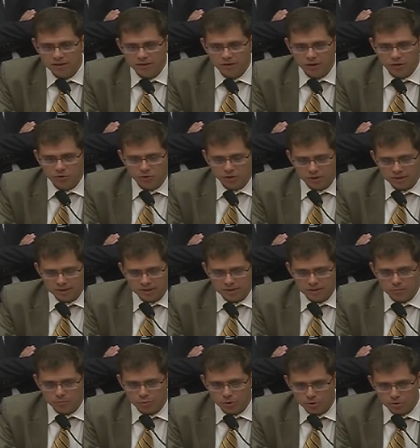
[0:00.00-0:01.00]
they're not
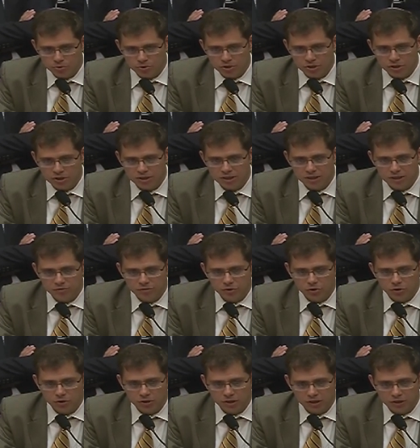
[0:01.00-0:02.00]
imposing even
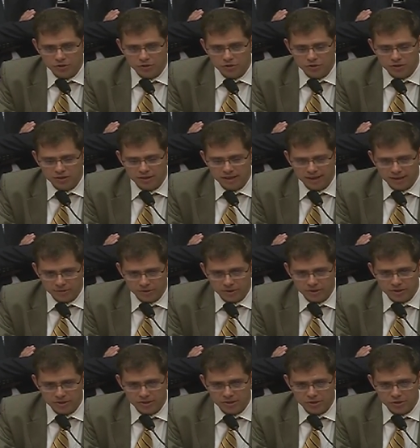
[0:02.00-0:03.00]
on other
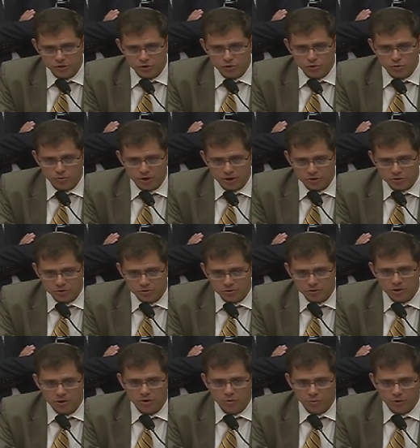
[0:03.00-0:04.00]
areas and situations
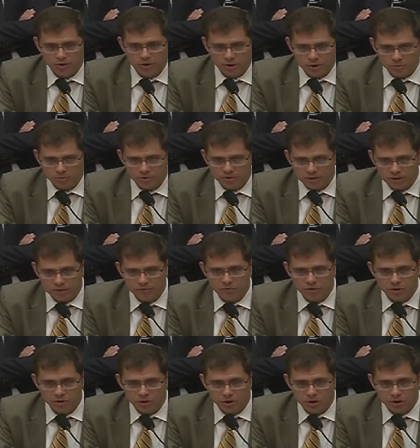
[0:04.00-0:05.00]
where they believe
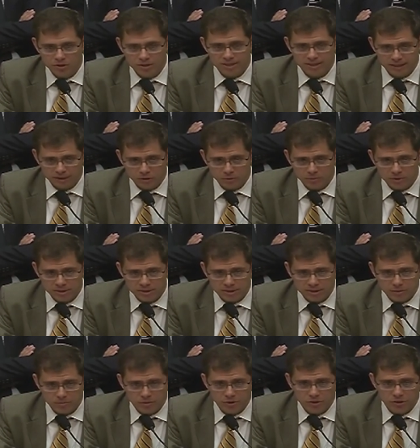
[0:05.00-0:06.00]
there are settlements
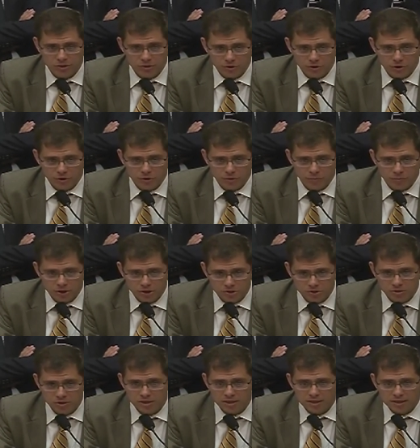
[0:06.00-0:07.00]
and a military
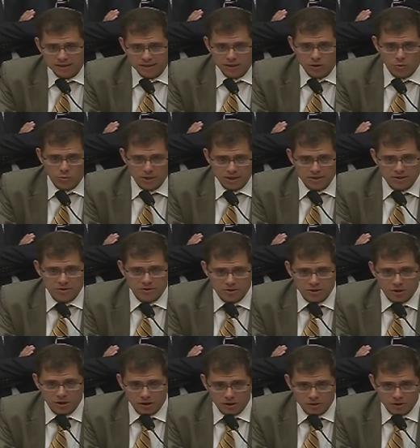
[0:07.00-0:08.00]
occupation. Take Western
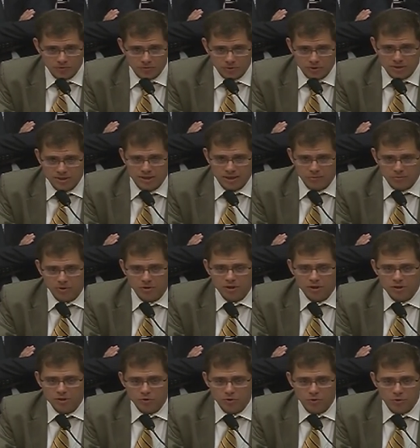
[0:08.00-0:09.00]
Sahara, for example.
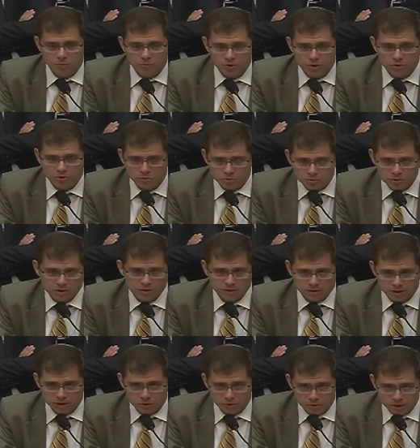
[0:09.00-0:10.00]
The European Union,
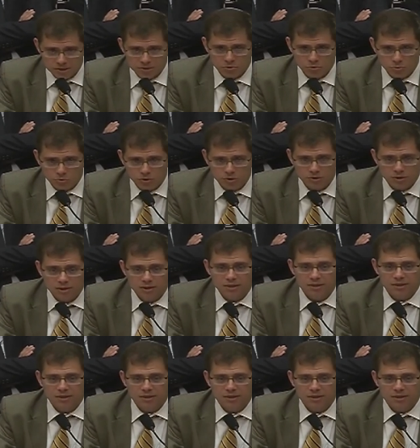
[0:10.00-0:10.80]
like the rest of the world,